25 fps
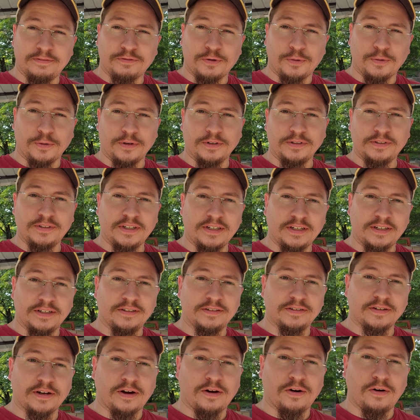of course,
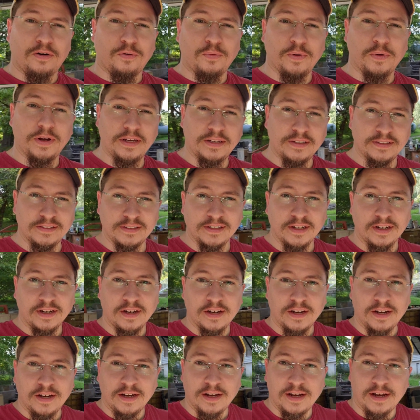is always
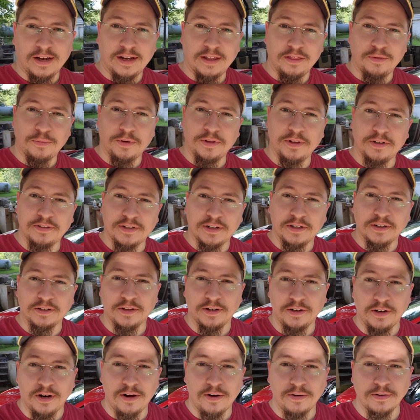the one that took the
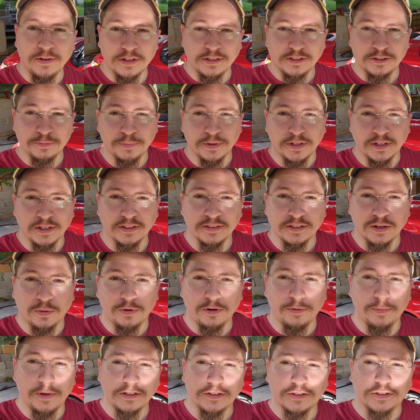longest, because I
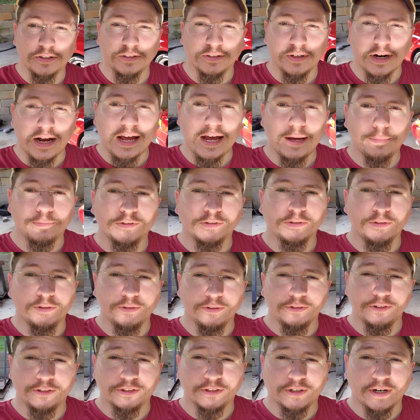want to make sure,
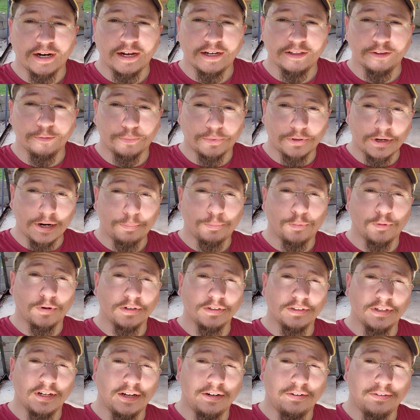absolutely sure, I had the prep
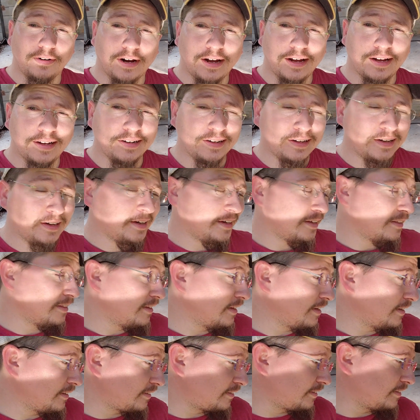work done right,
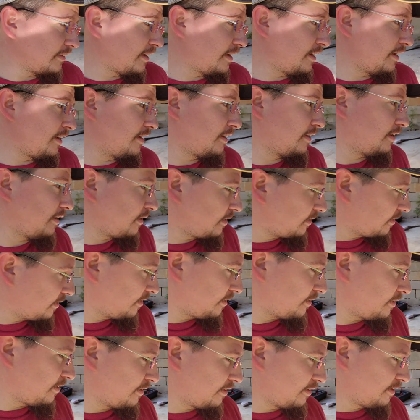that
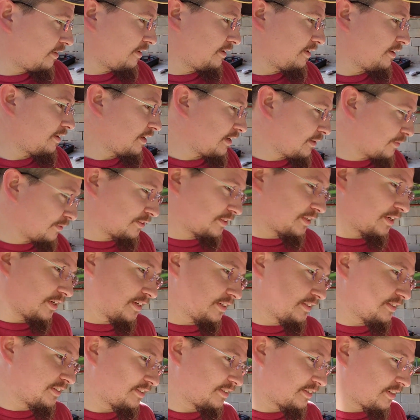it was going to
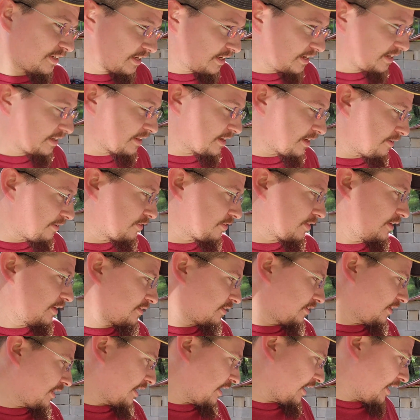stick, that
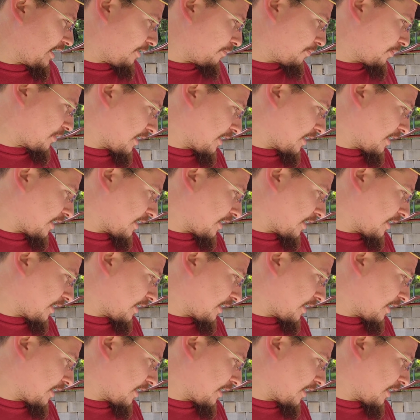everything's laid out